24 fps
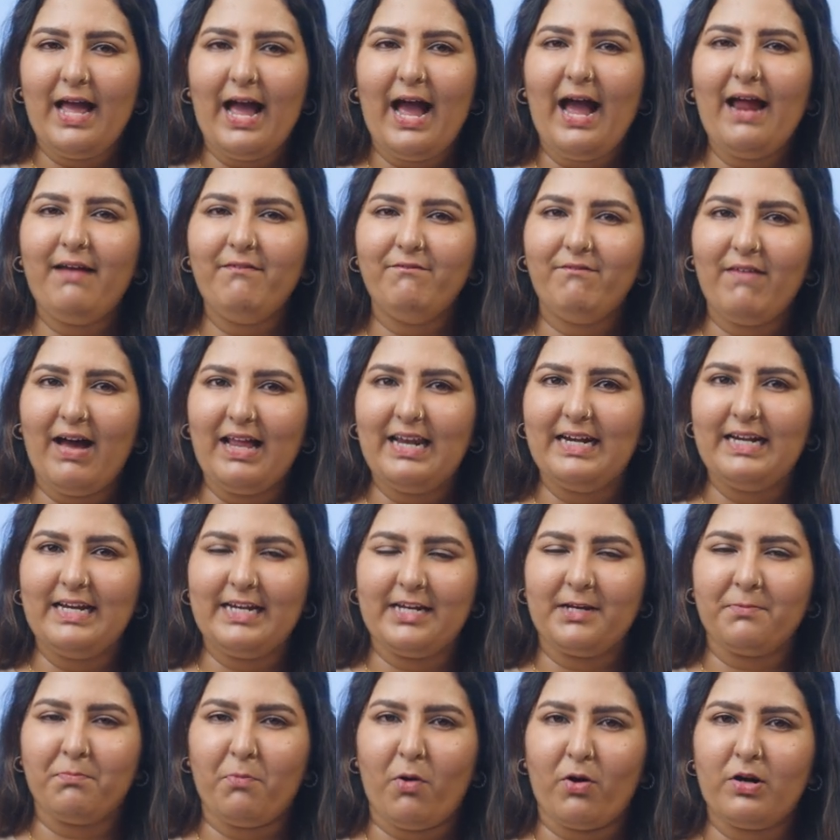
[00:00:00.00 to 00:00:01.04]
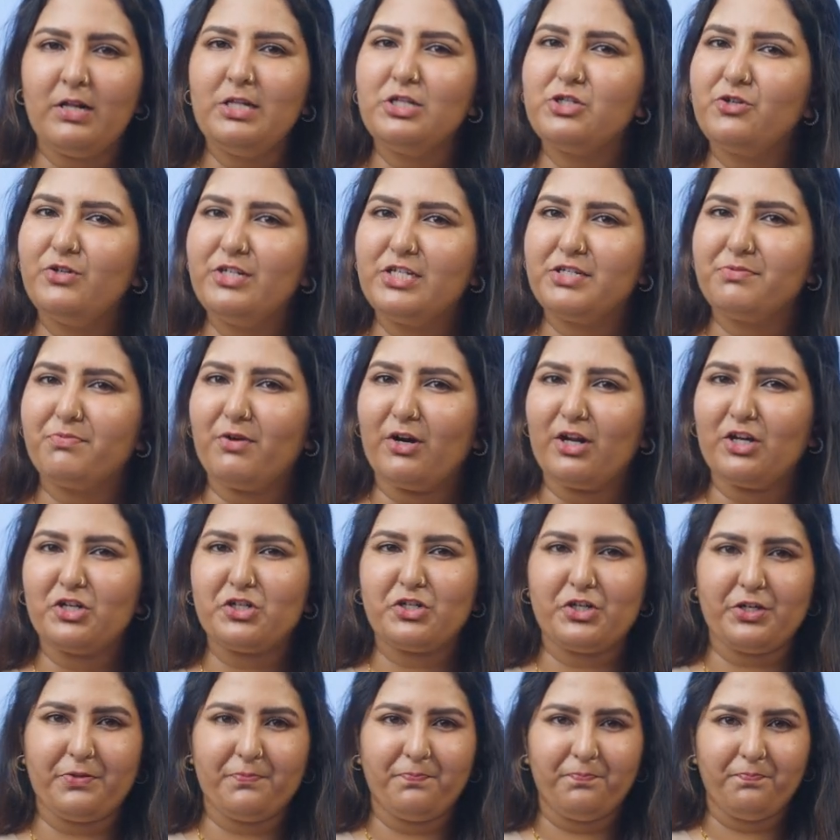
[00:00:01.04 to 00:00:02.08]
and validated models reach
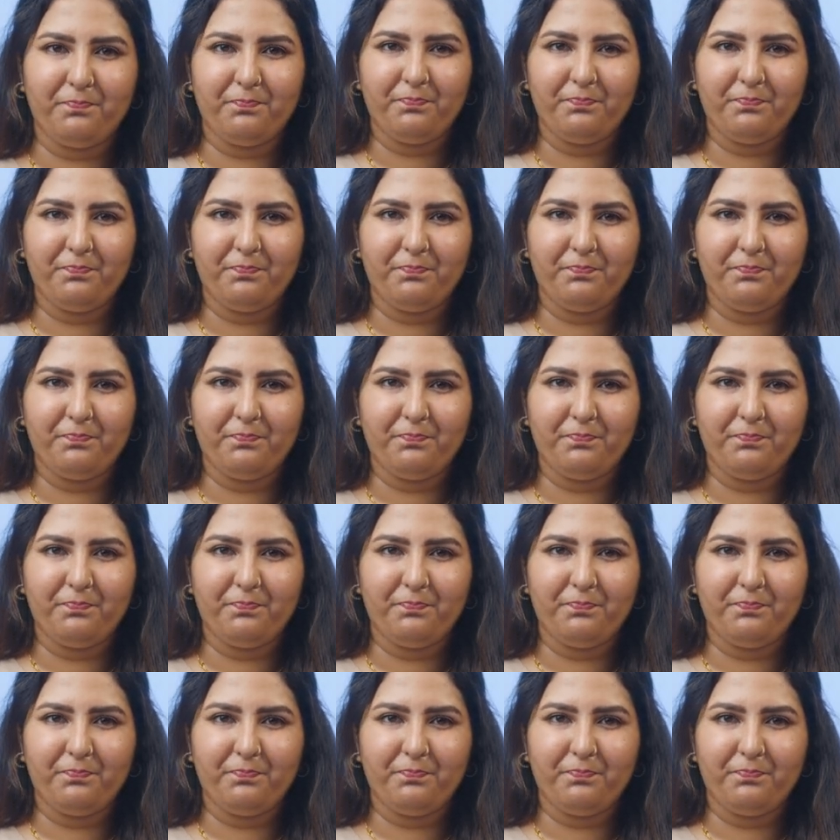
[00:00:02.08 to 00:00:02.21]
production.